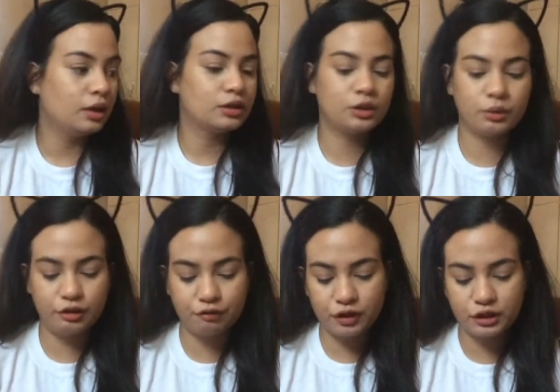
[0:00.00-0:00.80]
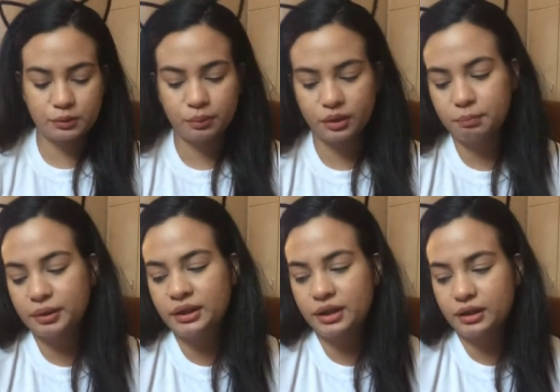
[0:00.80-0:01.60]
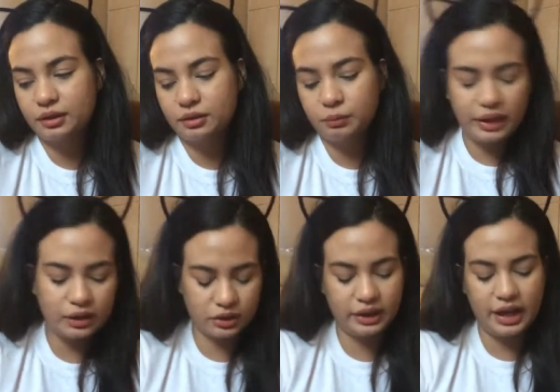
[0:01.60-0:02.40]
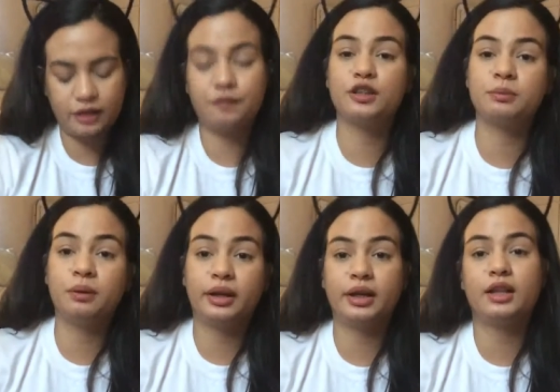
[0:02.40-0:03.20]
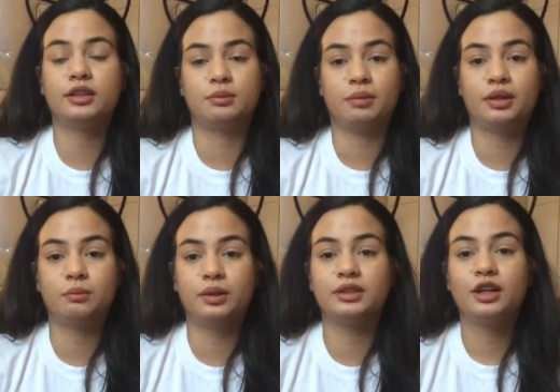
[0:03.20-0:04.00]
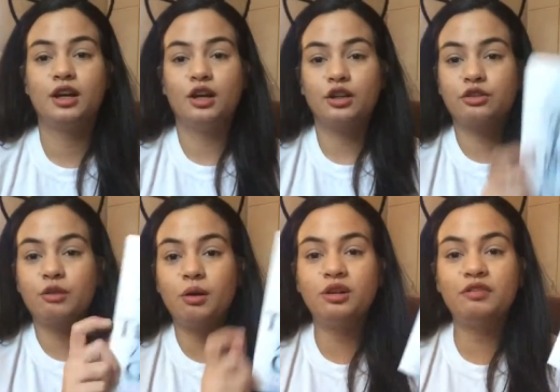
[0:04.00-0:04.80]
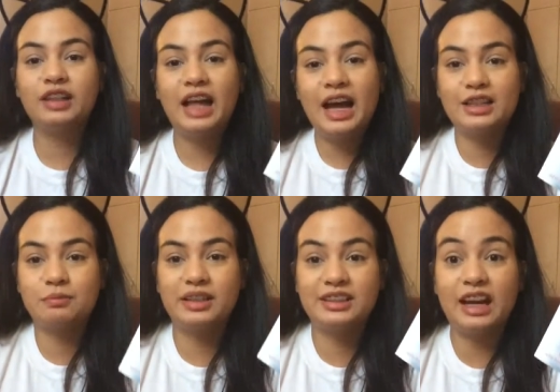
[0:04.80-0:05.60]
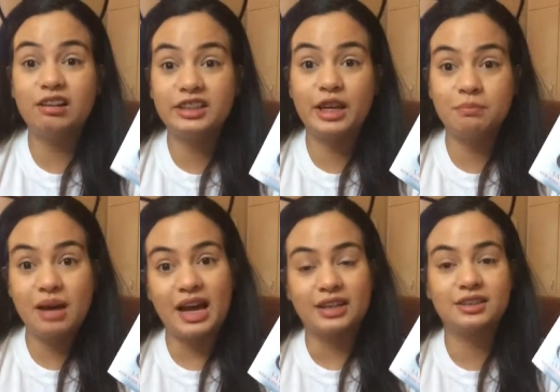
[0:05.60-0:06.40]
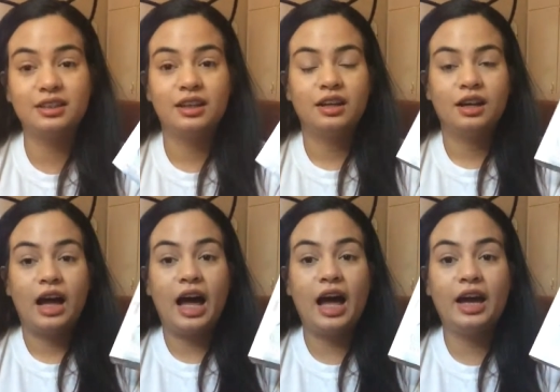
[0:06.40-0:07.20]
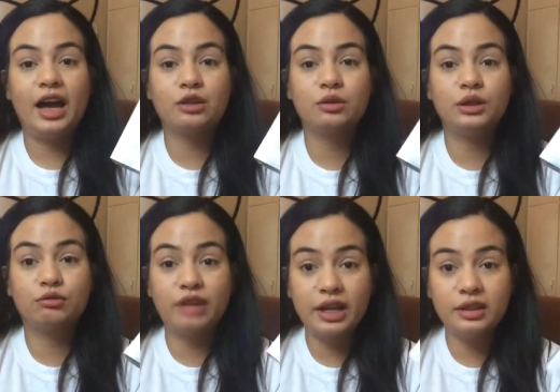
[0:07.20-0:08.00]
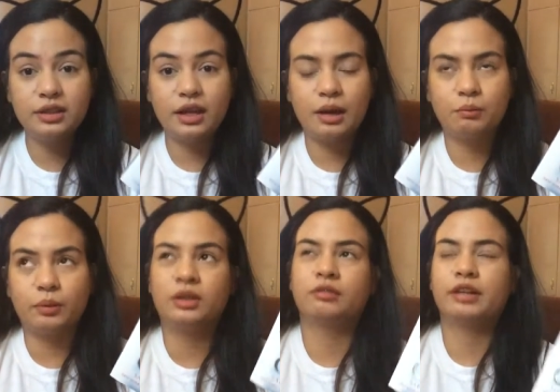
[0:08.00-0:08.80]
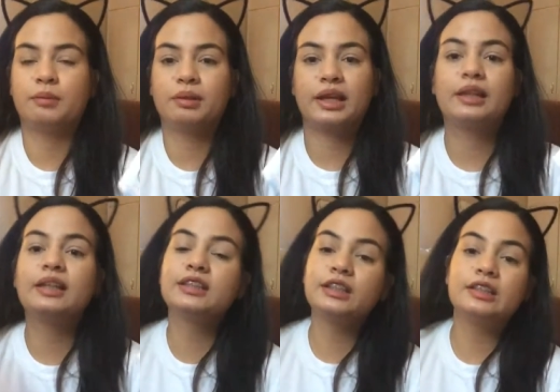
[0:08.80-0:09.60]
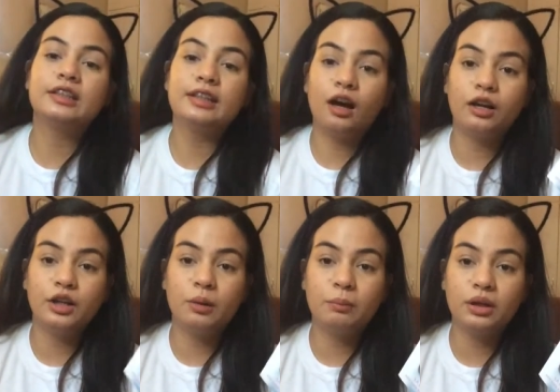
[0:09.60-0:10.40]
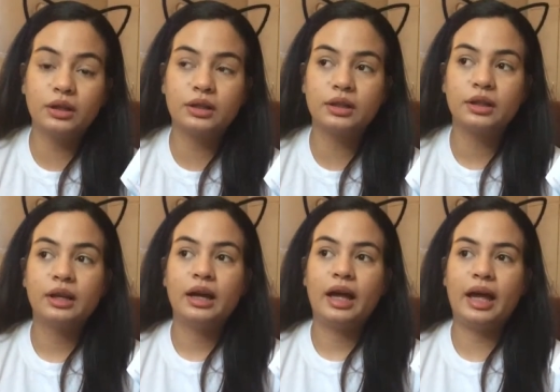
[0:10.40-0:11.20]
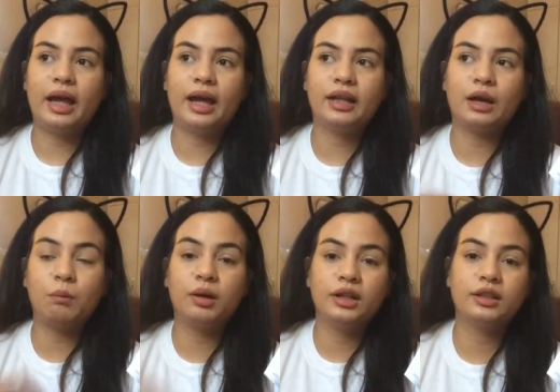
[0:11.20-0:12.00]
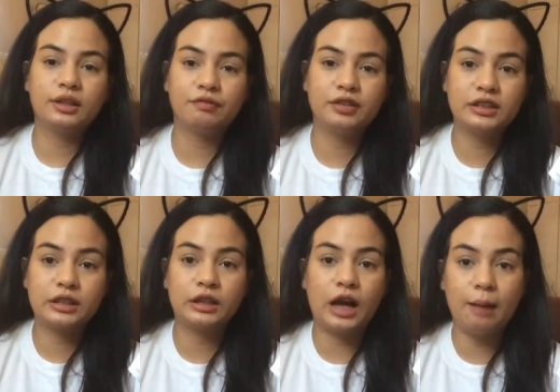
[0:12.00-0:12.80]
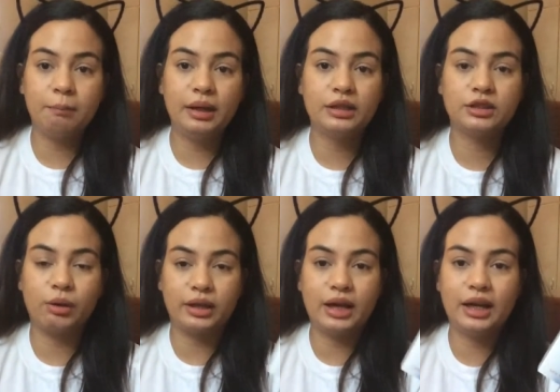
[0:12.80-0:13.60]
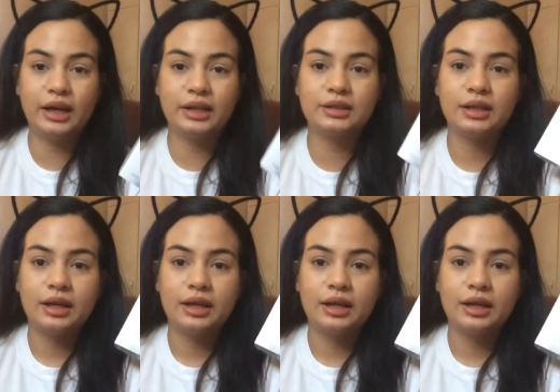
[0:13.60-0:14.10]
So the first book, but not, well actually yeah, the first book I got this month was Throne of Glass by Sarah J. Maas. I actually read, well not read, but like listened to the audiobook, and I wanted the physical copy, so I got it.